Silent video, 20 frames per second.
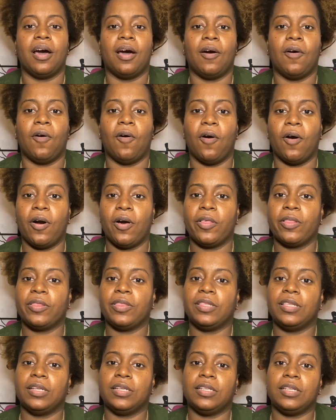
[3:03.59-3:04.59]
All
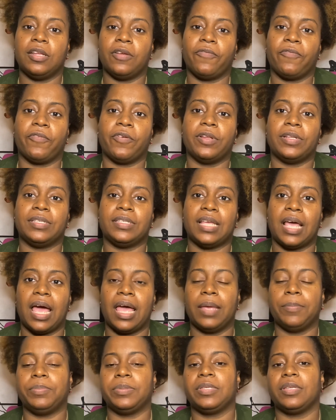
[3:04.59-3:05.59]
the different
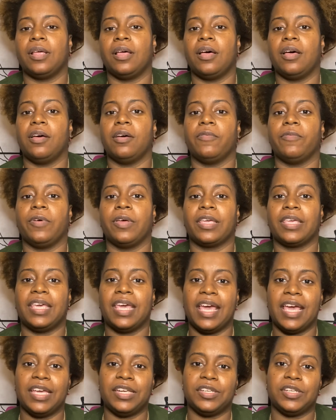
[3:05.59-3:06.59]
types of
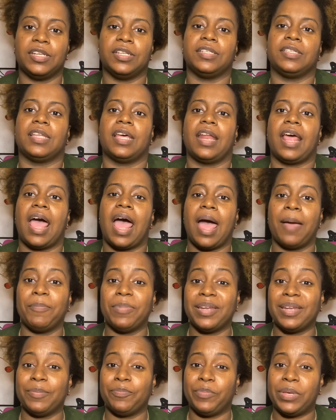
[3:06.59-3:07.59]
occasions that happen
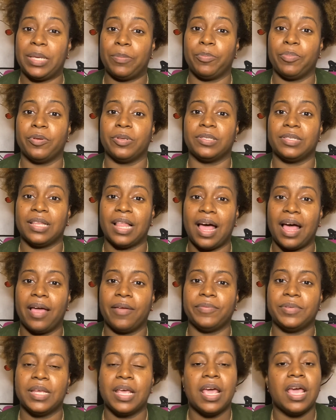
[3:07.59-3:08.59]
in people's lives,
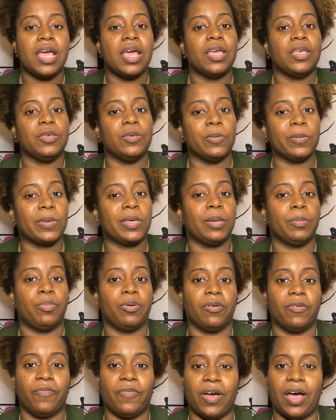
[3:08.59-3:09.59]
you can
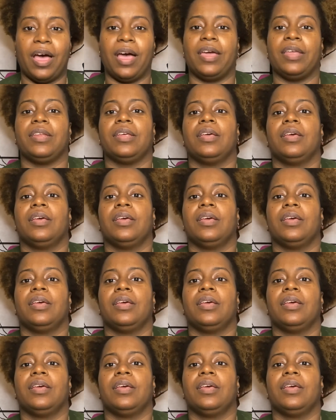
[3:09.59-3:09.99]
provide